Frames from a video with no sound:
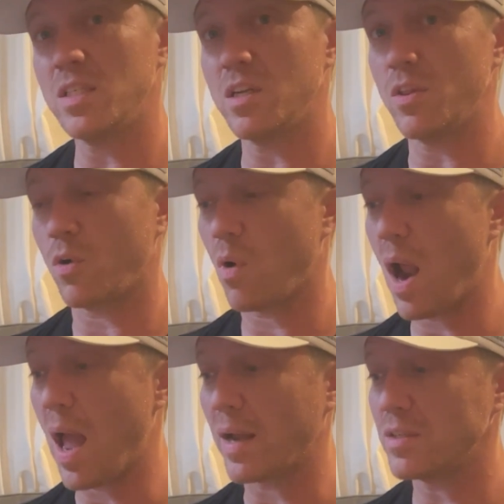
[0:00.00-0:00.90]
into the
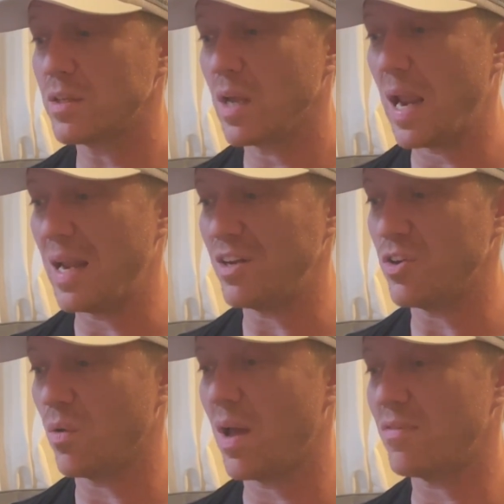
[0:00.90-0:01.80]
cracks and you
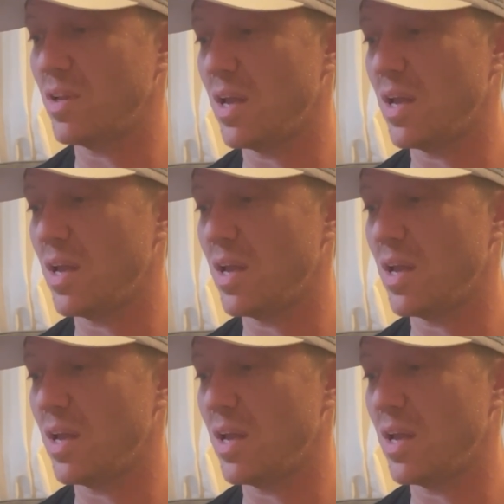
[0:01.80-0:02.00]
don't have to lay